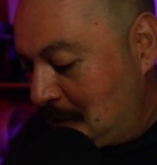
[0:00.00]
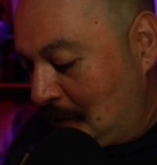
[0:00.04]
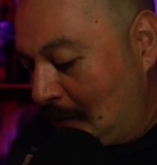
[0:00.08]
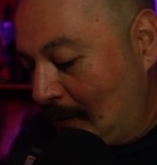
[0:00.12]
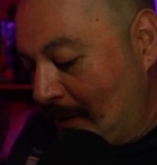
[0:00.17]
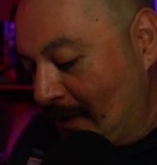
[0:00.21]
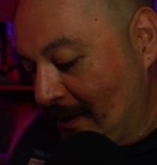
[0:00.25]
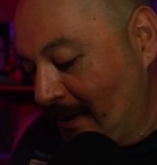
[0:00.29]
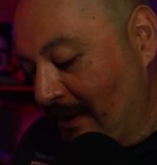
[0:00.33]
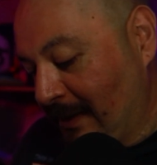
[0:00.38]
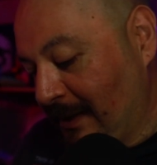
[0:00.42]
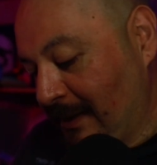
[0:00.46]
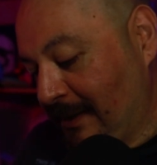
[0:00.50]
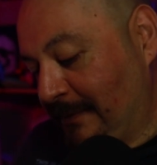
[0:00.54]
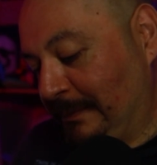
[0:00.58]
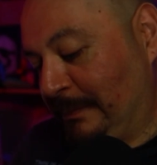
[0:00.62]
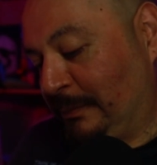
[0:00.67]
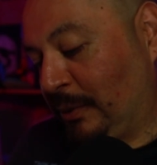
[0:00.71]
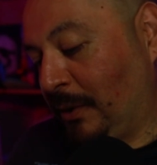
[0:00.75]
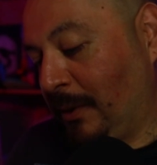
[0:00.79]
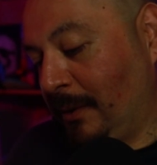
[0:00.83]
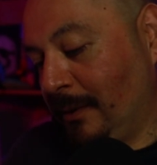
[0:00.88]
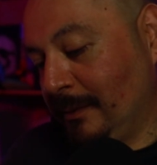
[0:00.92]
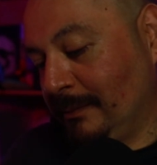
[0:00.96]
towards this
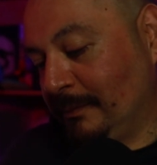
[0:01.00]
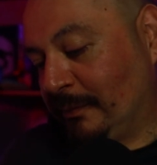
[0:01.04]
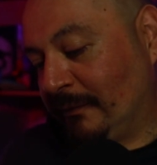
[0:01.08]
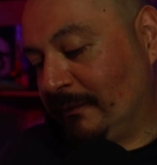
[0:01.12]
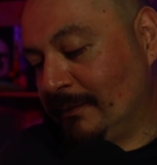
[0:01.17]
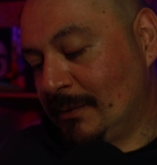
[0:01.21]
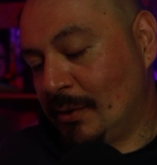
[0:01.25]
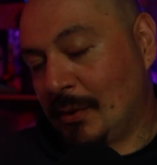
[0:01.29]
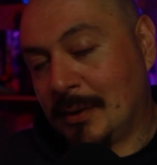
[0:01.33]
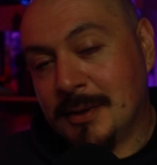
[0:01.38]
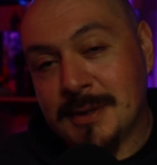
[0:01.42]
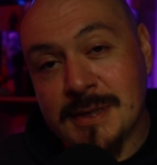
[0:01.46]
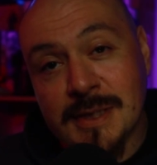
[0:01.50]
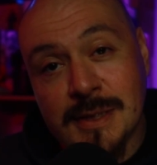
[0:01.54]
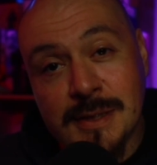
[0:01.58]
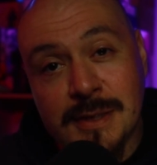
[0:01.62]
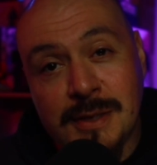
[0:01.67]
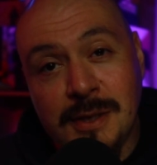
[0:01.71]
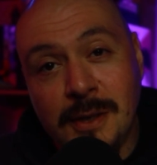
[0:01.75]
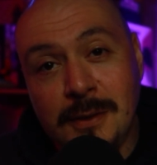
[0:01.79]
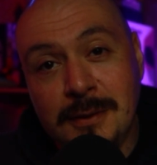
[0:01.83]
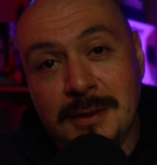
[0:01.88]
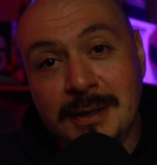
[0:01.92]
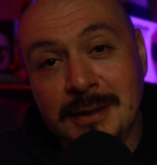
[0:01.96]
pro towards this
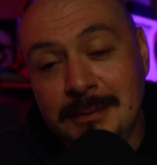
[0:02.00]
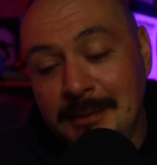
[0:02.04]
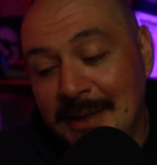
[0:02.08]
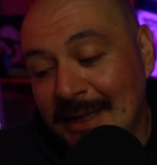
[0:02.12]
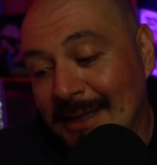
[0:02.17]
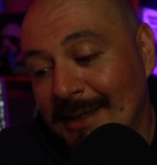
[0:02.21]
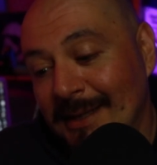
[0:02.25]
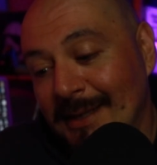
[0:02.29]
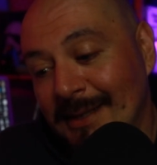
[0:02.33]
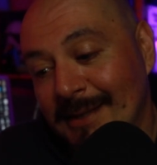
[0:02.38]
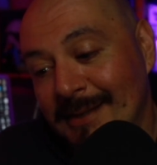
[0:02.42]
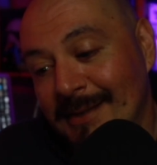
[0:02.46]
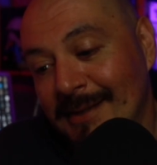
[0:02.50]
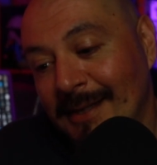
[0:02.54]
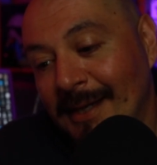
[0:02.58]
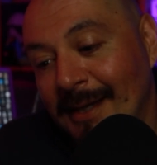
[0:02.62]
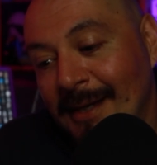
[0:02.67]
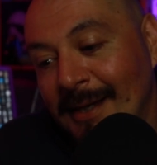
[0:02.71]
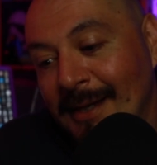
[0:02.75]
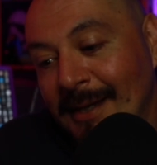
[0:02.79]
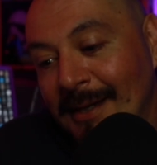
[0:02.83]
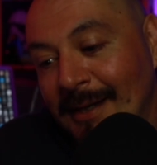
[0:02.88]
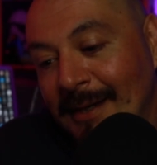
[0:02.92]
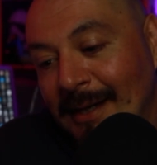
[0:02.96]
token because
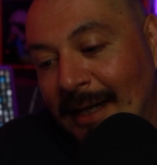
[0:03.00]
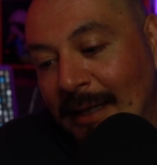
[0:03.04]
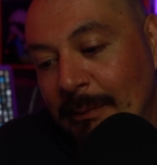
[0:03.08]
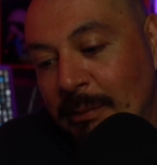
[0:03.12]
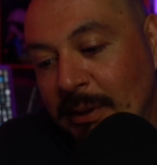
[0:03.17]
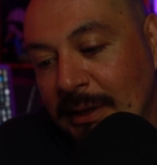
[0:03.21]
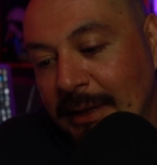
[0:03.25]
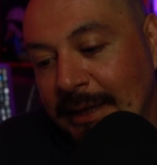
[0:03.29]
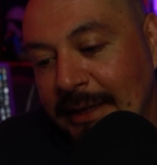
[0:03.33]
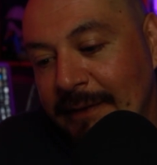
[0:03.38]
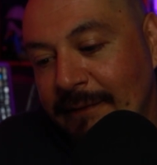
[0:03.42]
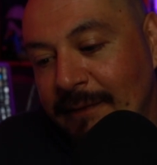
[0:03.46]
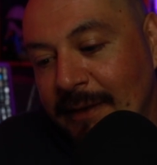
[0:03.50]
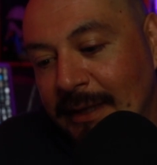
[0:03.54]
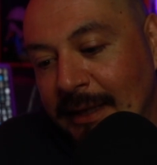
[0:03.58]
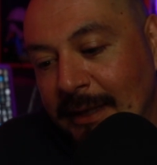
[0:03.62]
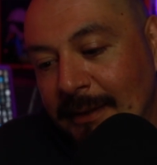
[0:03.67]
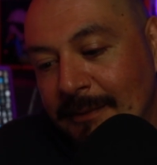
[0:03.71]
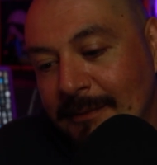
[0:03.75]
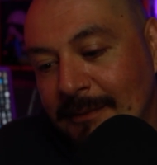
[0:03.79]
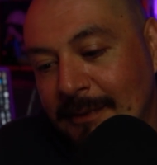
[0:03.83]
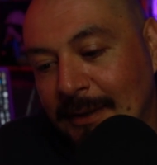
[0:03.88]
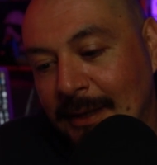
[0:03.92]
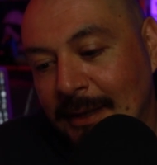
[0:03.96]
I believe in it.